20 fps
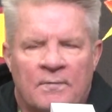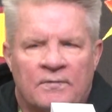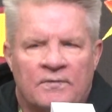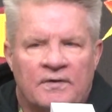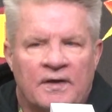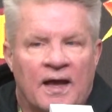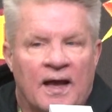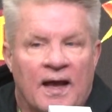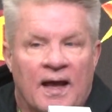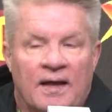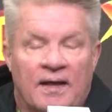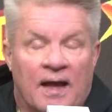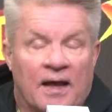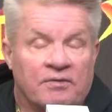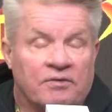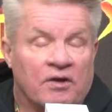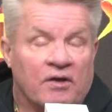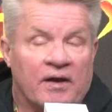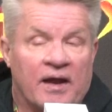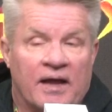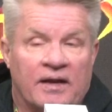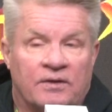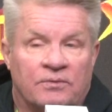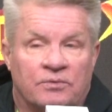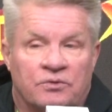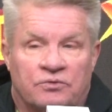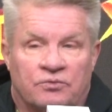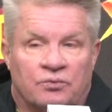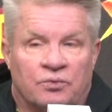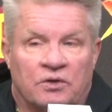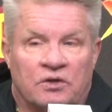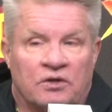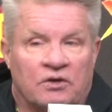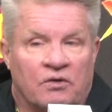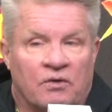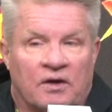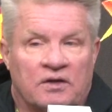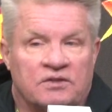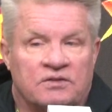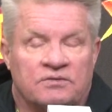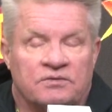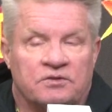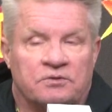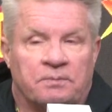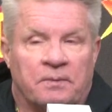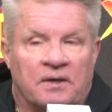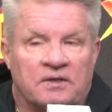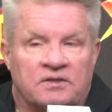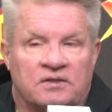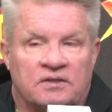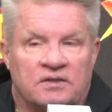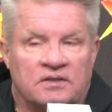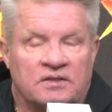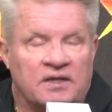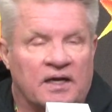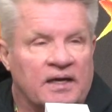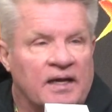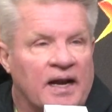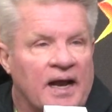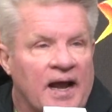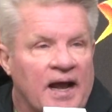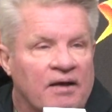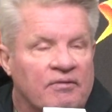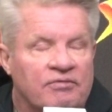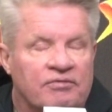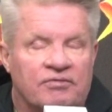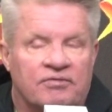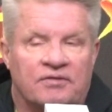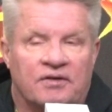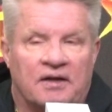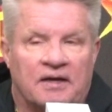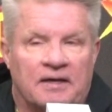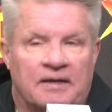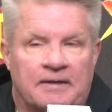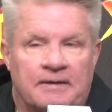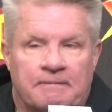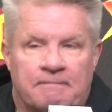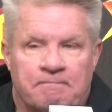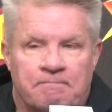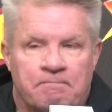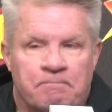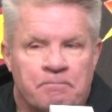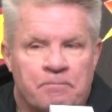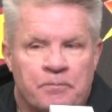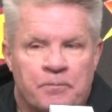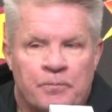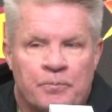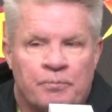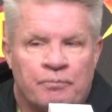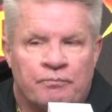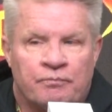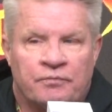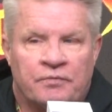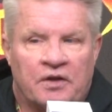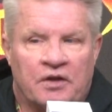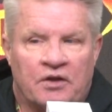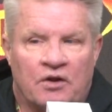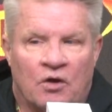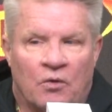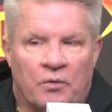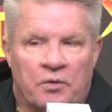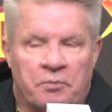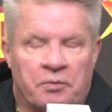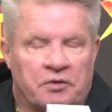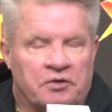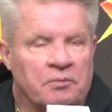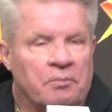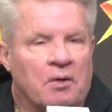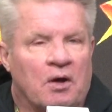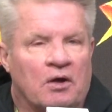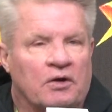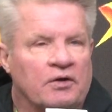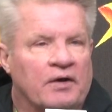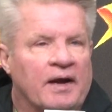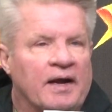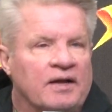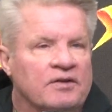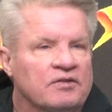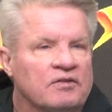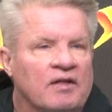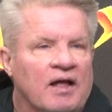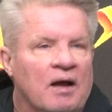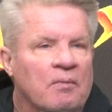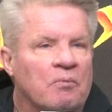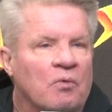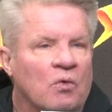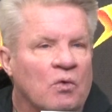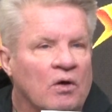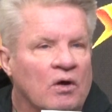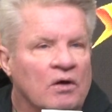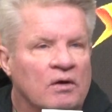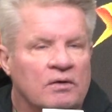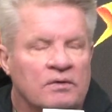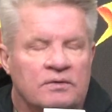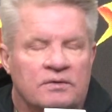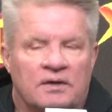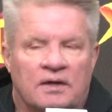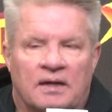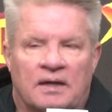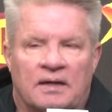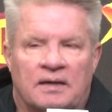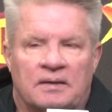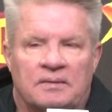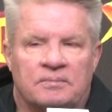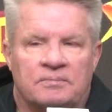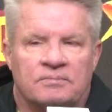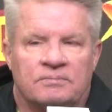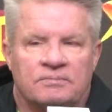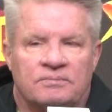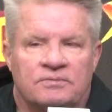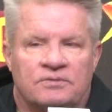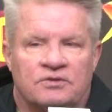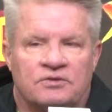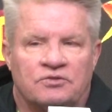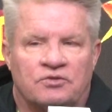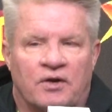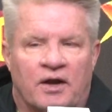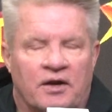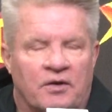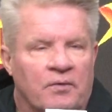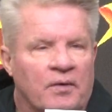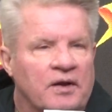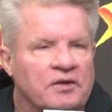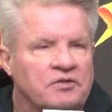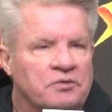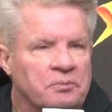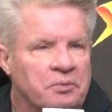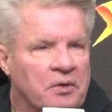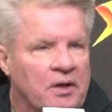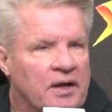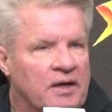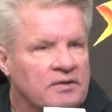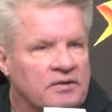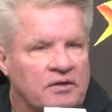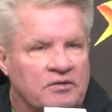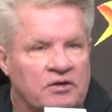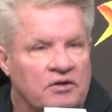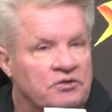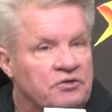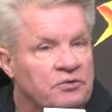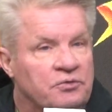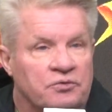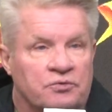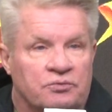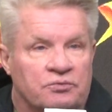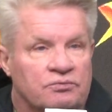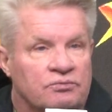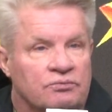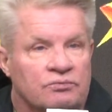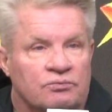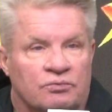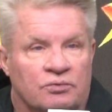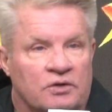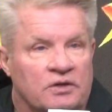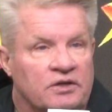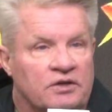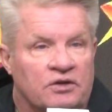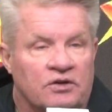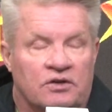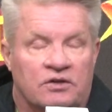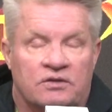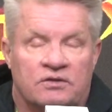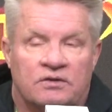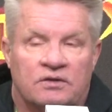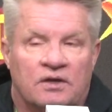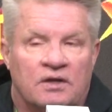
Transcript: Yeah, I thought Addie was real aggressive, especially in the second half. We put the ball in her hands a lot more to try and create some plays. I thought she was really good.